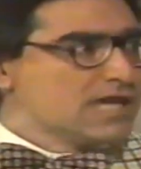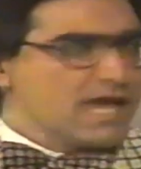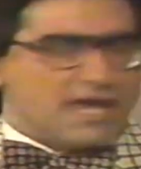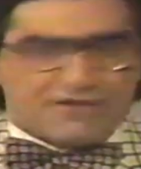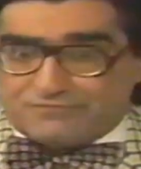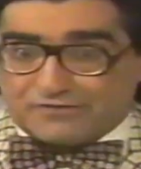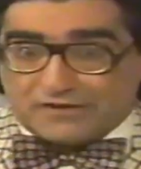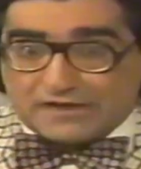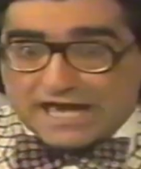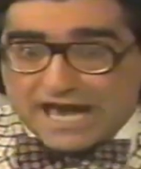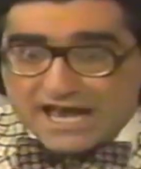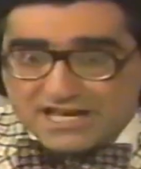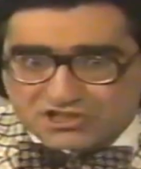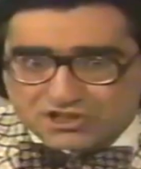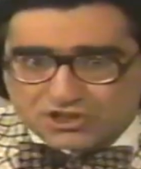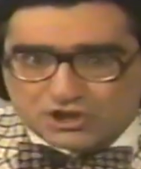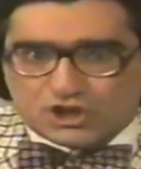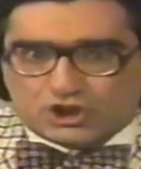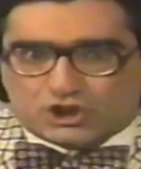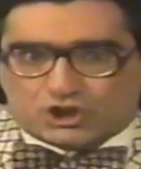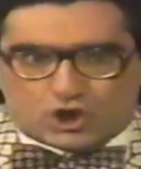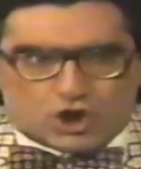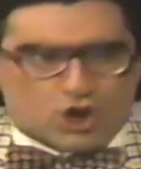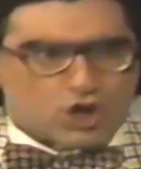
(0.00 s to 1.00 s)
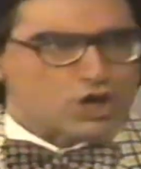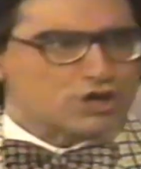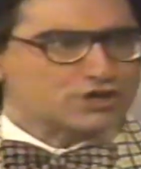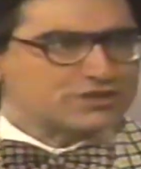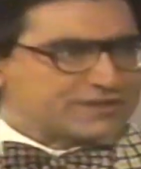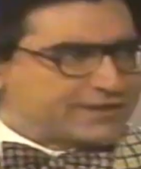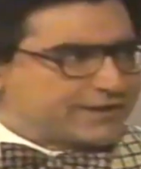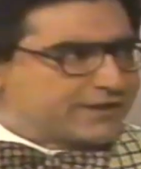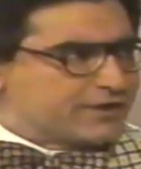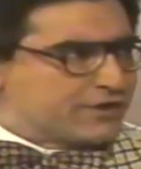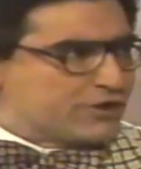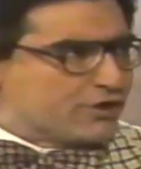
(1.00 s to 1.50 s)
If it hasn't
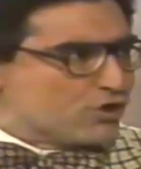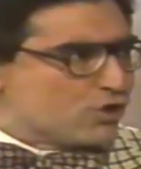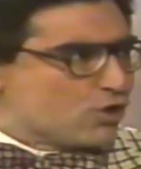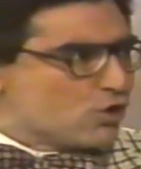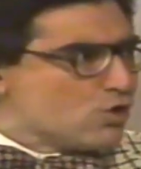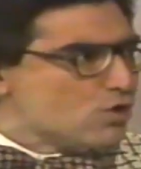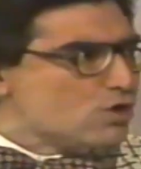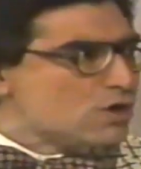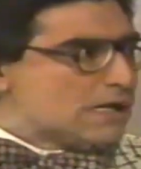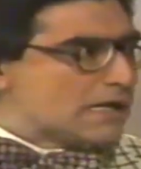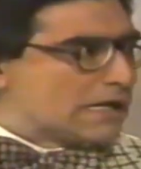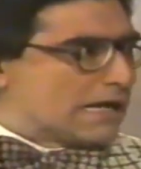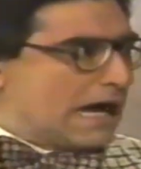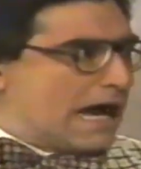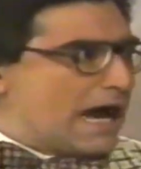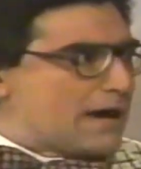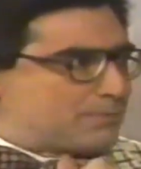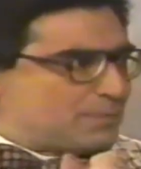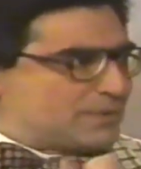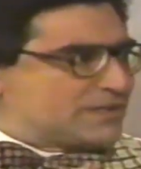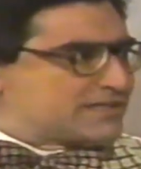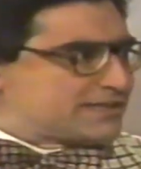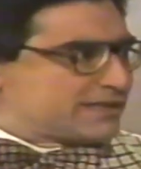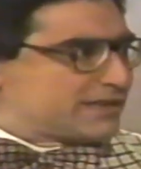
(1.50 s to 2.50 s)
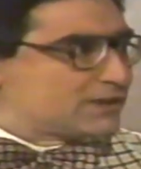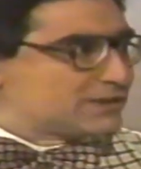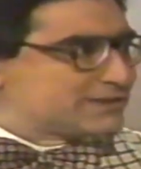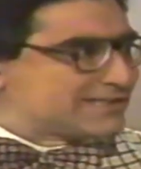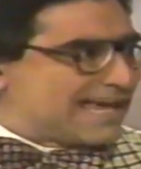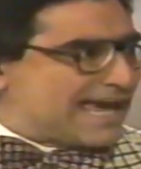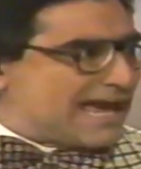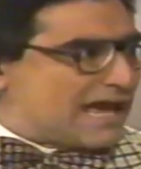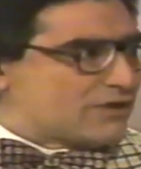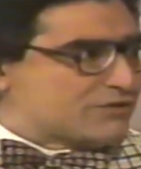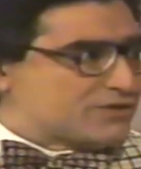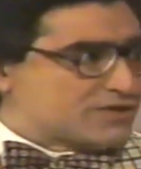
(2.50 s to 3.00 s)
occurred to you, up until
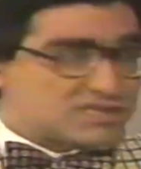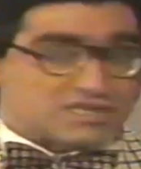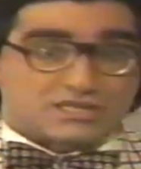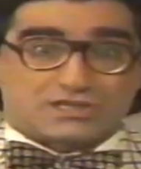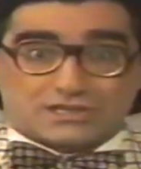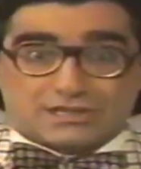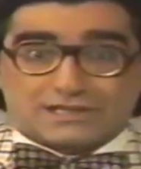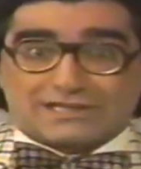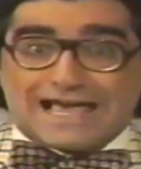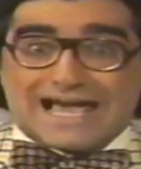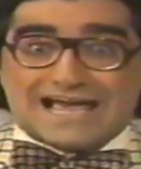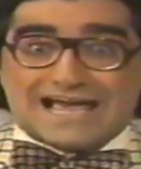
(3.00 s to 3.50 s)
now, this is the